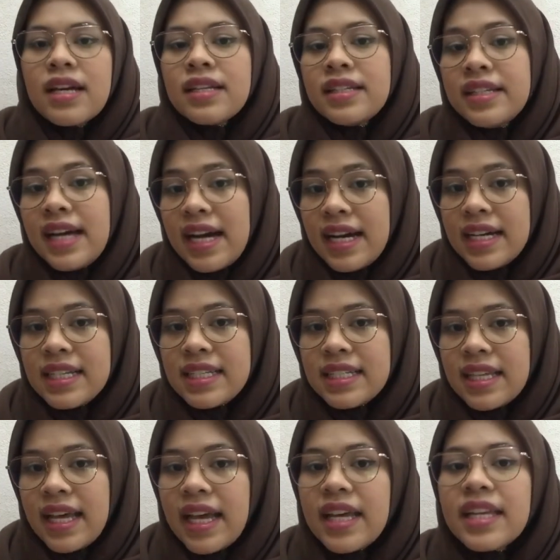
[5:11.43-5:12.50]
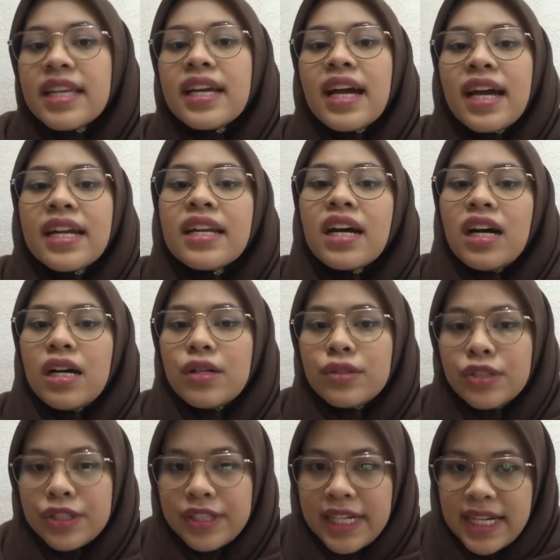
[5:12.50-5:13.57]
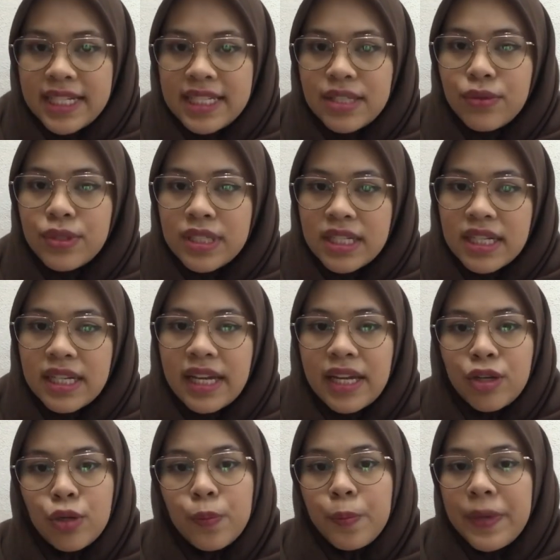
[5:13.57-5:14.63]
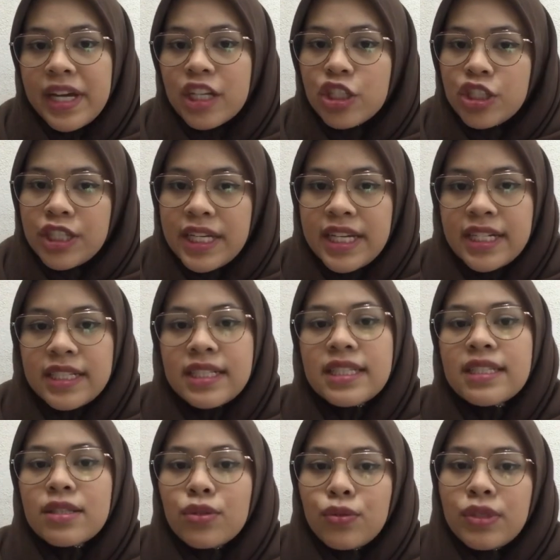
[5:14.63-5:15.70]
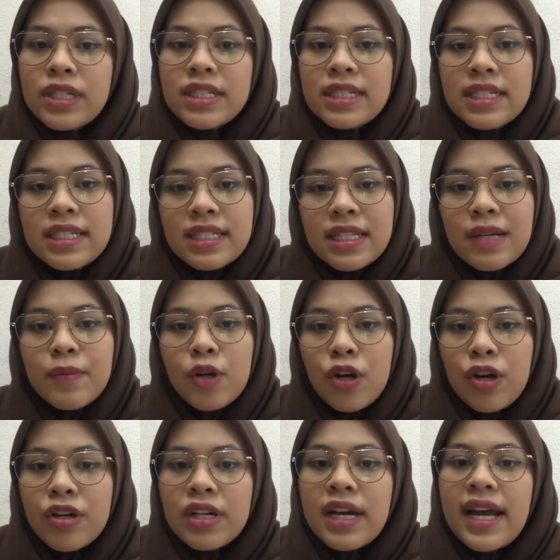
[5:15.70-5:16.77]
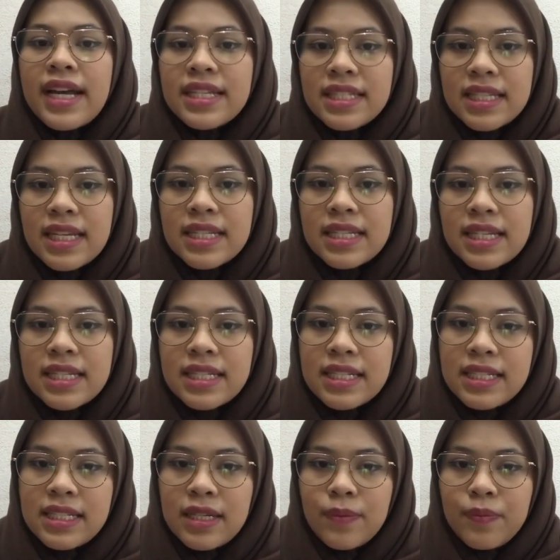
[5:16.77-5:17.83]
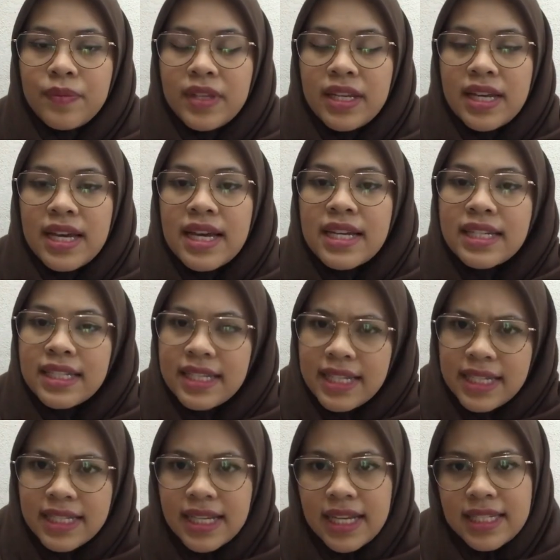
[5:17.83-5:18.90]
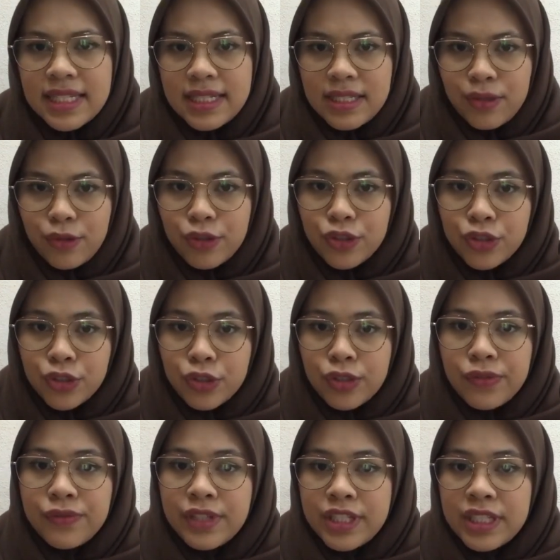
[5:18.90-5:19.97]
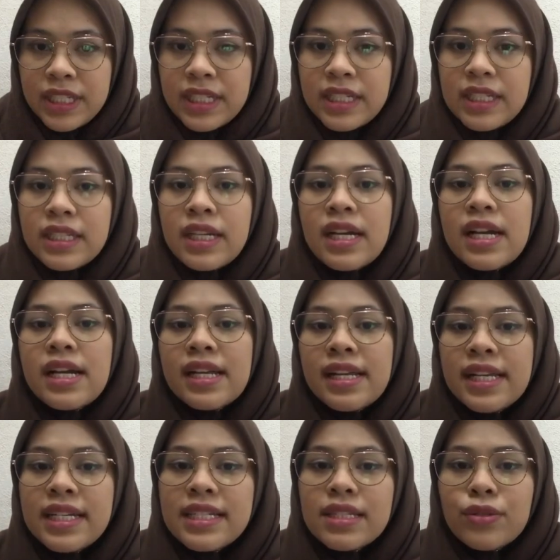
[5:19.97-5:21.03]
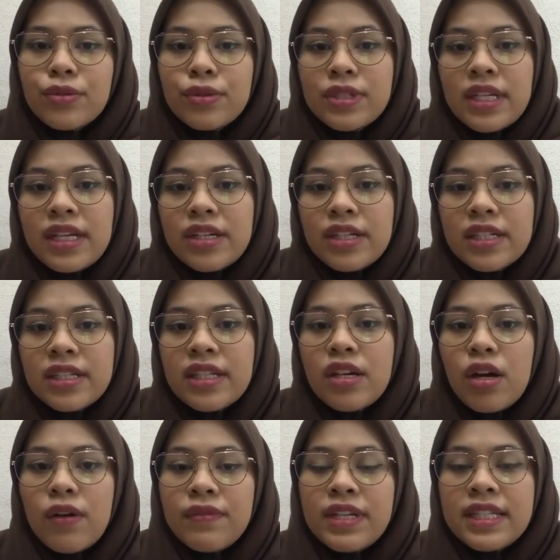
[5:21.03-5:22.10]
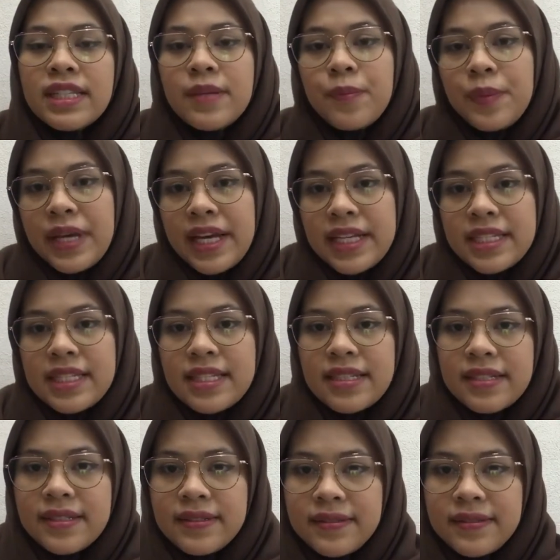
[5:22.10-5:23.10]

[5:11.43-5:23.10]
Thus, any unauthorized user cannot make changes to the system or access the system. This access control feature leads to security of the TPS.